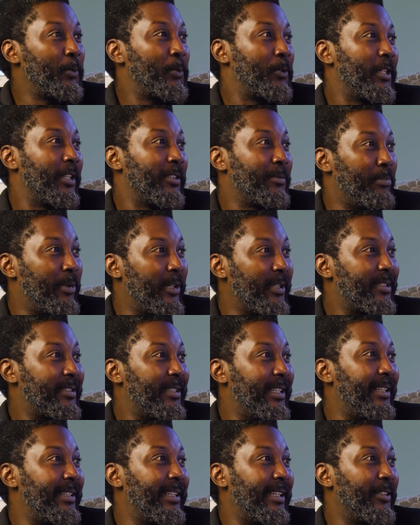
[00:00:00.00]
is just
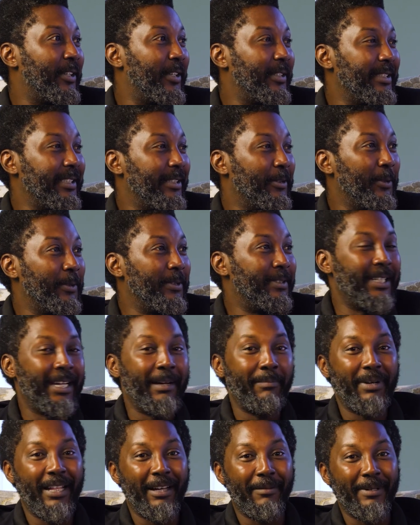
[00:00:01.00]
busted and all the goods
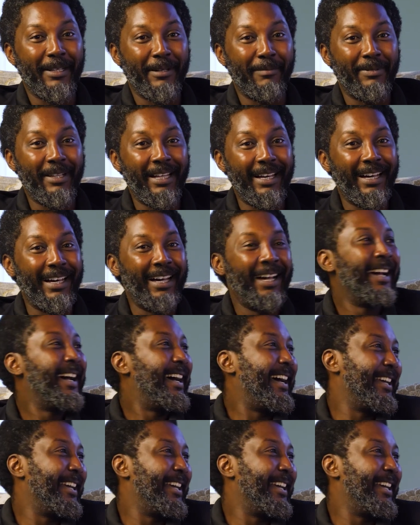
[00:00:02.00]
are blah, blah, blah.